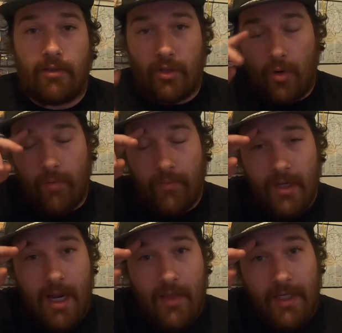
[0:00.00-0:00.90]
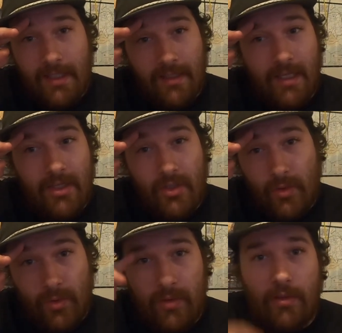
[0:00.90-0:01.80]
So I think that's an
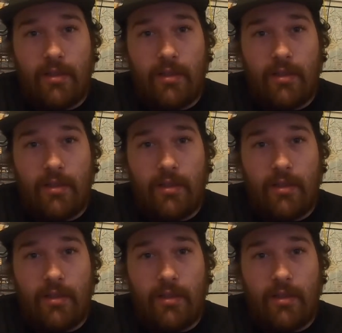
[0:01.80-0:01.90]
issue,